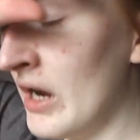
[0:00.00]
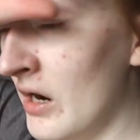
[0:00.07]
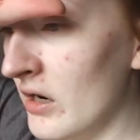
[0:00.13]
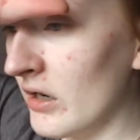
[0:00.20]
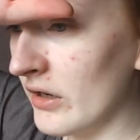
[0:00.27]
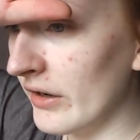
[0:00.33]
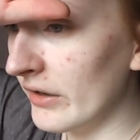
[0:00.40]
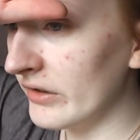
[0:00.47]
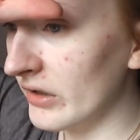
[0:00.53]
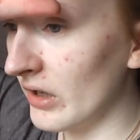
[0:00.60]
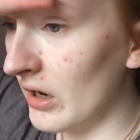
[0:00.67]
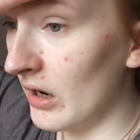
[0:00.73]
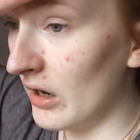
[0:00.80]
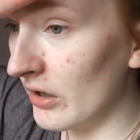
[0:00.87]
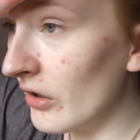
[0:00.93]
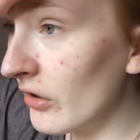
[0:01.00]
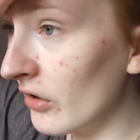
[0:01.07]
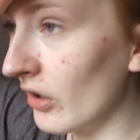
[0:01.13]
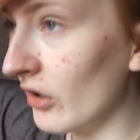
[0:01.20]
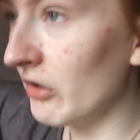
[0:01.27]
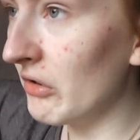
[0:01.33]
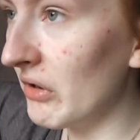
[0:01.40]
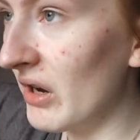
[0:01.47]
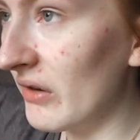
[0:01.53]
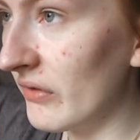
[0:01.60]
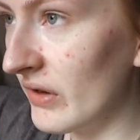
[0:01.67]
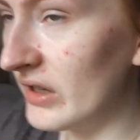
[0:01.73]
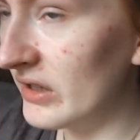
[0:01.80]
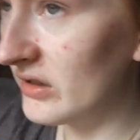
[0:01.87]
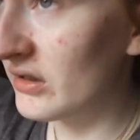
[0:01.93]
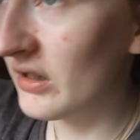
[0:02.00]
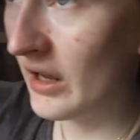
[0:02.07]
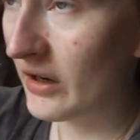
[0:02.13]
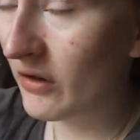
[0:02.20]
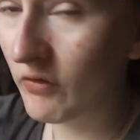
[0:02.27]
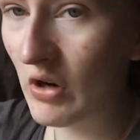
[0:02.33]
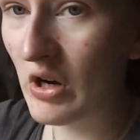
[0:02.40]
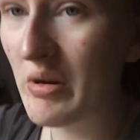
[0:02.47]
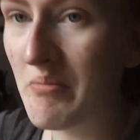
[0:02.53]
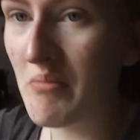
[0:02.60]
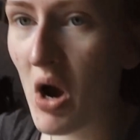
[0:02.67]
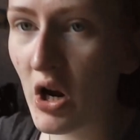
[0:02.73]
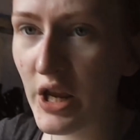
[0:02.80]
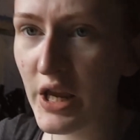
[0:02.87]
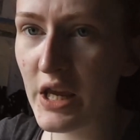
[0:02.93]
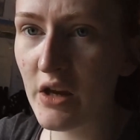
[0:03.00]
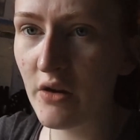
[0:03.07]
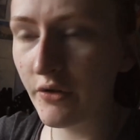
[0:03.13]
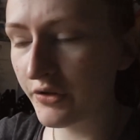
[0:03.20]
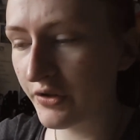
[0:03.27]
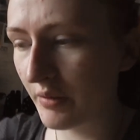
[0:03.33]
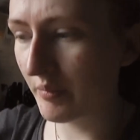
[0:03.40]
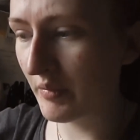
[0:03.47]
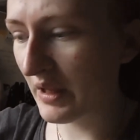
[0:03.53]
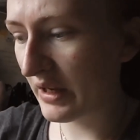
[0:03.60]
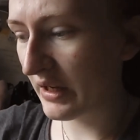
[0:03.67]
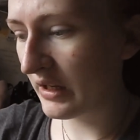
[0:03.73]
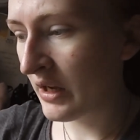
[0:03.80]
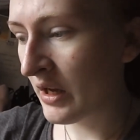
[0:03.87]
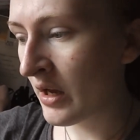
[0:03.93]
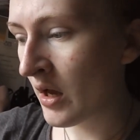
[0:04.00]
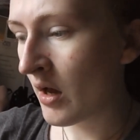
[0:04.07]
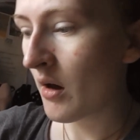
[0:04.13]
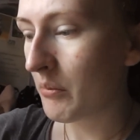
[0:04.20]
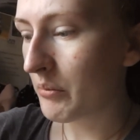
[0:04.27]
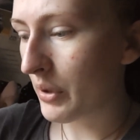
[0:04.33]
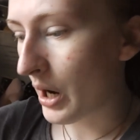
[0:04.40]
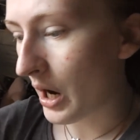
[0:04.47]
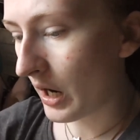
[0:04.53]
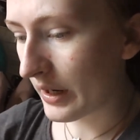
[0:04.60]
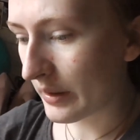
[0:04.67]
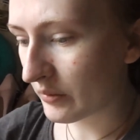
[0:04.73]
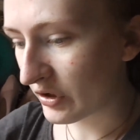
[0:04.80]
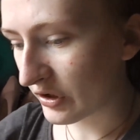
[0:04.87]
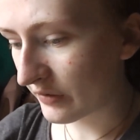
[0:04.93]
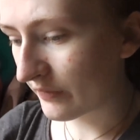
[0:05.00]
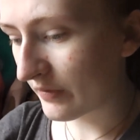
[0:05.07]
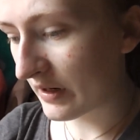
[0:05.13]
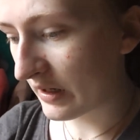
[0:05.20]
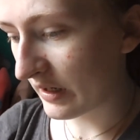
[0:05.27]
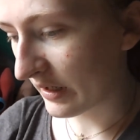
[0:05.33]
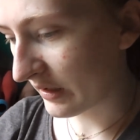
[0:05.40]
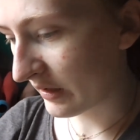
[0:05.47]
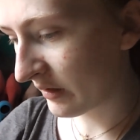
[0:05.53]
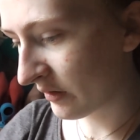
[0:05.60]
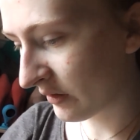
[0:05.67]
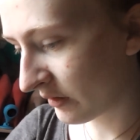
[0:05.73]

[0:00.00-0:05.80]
Because I don't know if it's like really muggy or something. But I am just feeling...